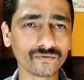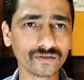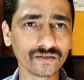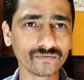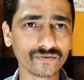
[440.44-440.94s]

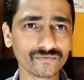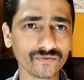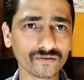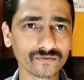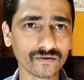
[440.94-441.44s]
courier
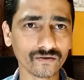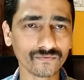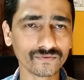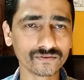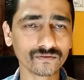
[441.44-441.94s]
VFS
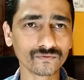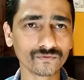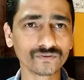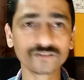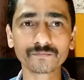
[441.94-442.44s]
office
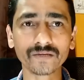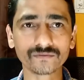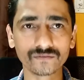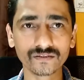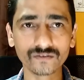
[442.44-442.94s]
to
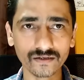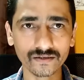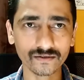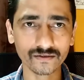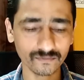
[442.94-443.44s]
dispatch to the
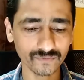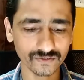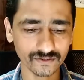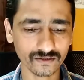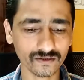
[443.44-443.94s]
Delhi
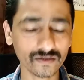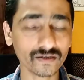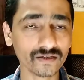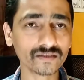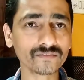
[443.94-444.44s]
embassy.
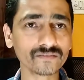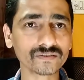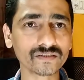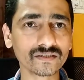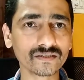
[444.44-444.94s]
In case if
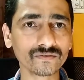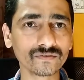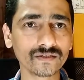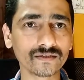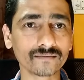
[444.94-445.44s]
you're sending
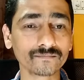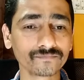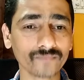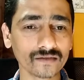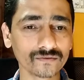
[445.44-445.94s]
evening,
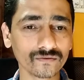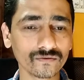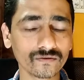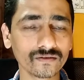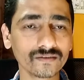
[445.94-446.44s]

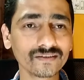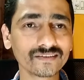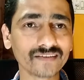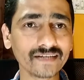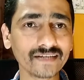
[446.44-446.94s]
so in the
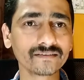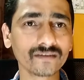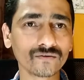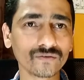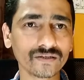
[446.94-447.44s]
night
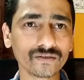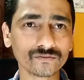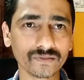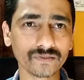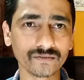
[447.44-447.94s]
the courier
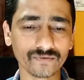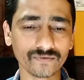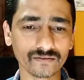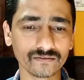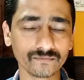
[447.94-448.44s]
goes, my dear
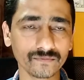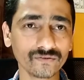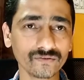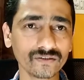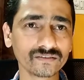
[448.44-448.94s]
friend.
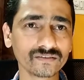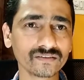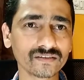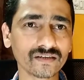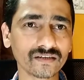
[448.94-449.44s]
Evening in the
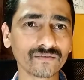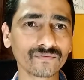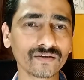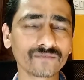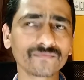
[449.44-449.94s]
sense there's a
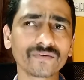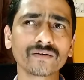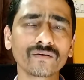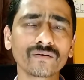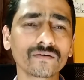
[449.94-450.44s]
cutoff like
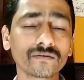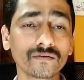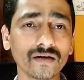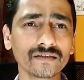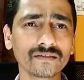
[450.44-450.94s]
5 o'clock.
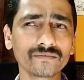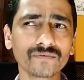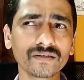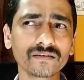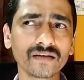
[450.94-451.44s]
I
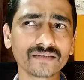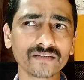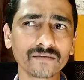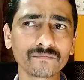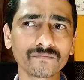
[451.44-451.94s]
went
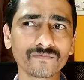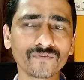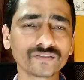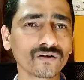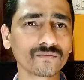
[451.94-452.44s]
last time
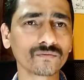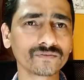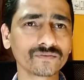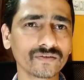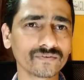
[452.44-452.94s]
for the
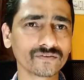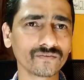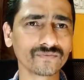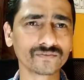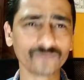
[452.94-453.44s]
documents, VFS
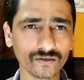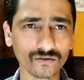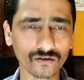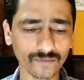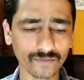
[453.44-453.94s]
office, 5
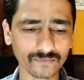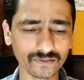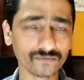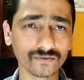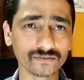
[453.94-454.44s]
o'clock
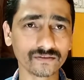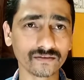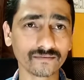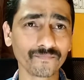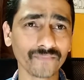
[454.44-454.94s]
appointment it was
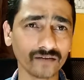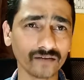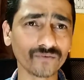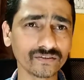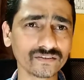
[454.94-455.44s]
there.
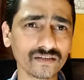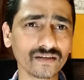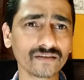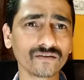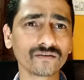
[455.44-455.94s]

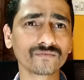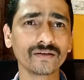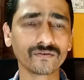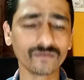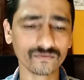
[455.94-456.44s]
Unfortunately I got
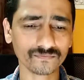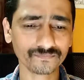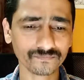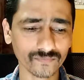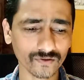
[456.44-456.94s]
5 o'clock.
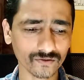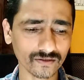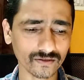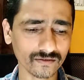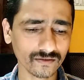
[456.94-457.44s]

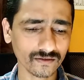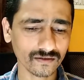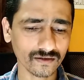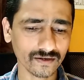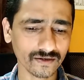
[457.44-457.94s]
Okay,
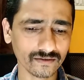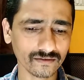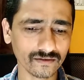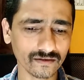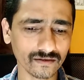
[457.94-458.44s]

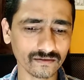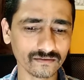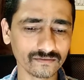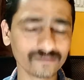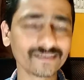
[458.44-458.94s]
and
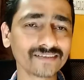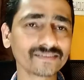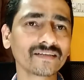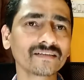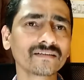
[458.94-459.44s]
they
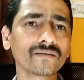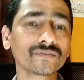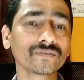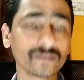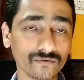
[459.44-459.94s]
sent
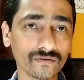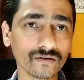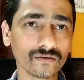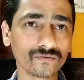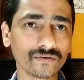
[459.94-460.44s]
after 6
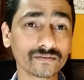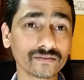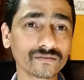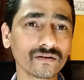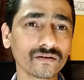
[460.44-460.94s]
o'clock courier.
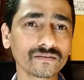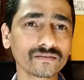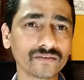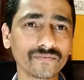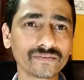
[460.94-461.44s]
6 o'clock in the
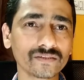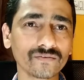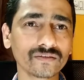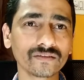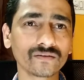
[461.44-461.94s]

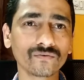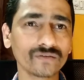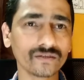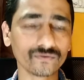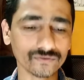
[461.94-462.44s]
7:30 the
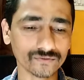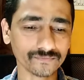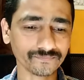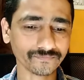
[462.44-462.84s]
courier goes.